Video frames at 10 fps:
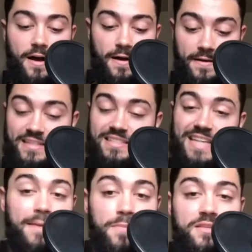
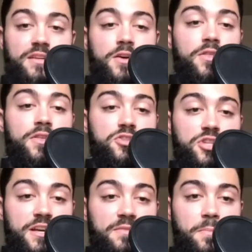excitement to go to the
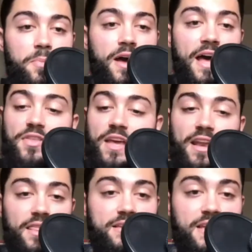gym. But at the end
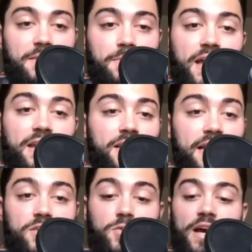of the day, man,
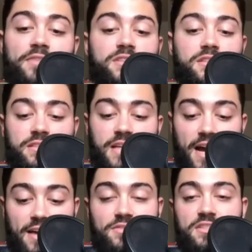like, you have to
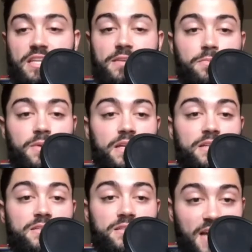dive deep
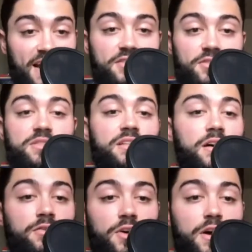inside
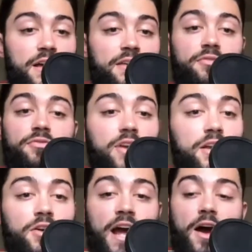yourself and
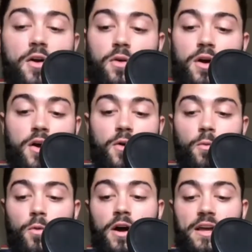figure out
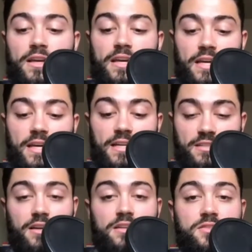what it's
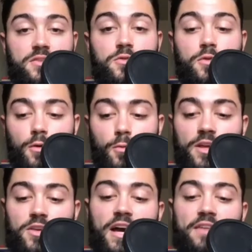going to do, or what
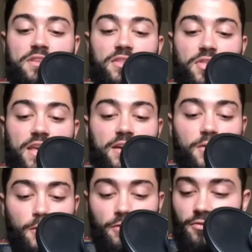you have to think
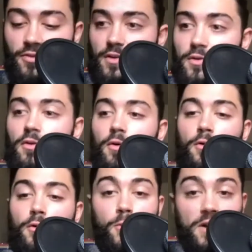or feel,
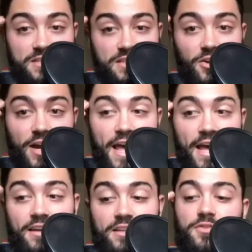or what's in your
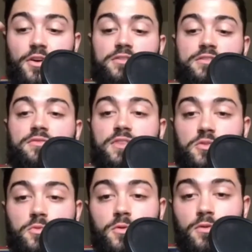head as far as a
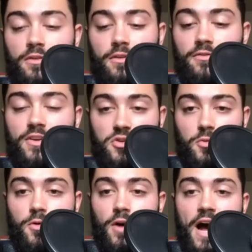
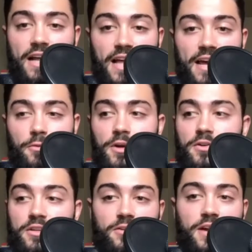visual highlight reel
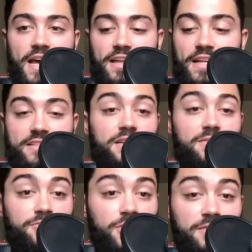in your head that's going to
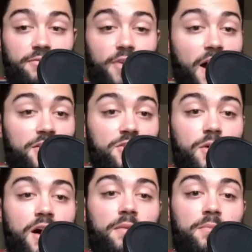freaking fire you
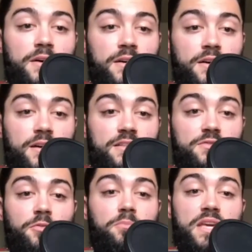up. Because
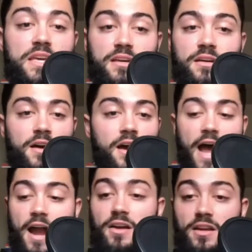for me,
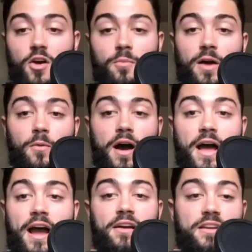I already know my why.
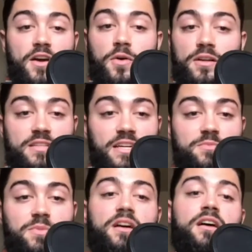I already know what ticks
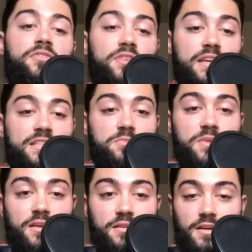me off and gets
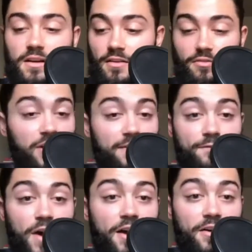me freaking
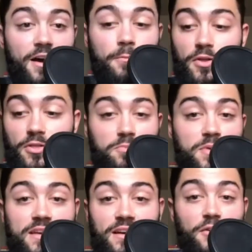fired up, whether it
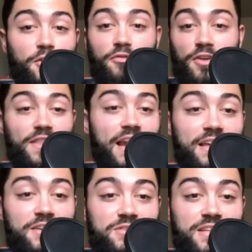be a girlfriend that I
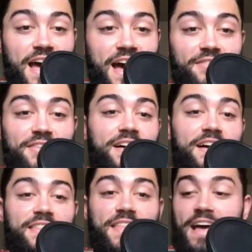used to have
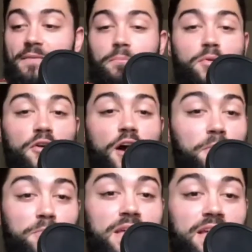that broke up
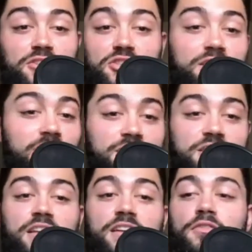with me because she thought she
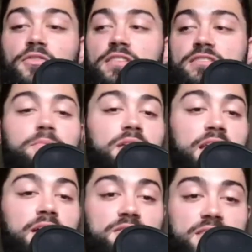could go find somebody
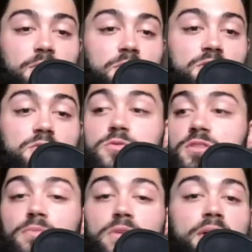else that would do
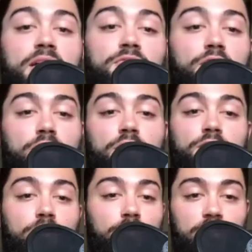something better for
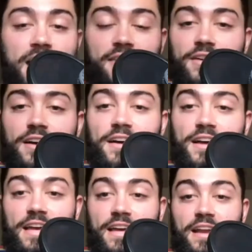her life.
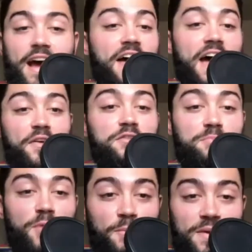And I had those
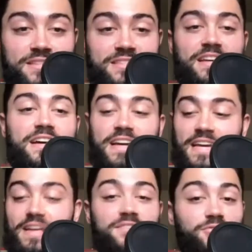moments,
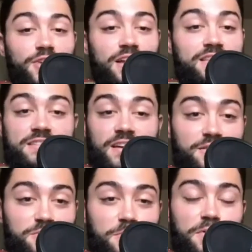and it freaking
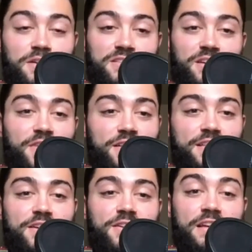sucks when you put yourself out
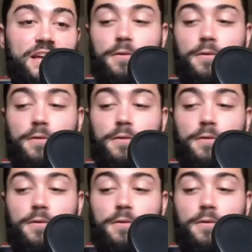there and get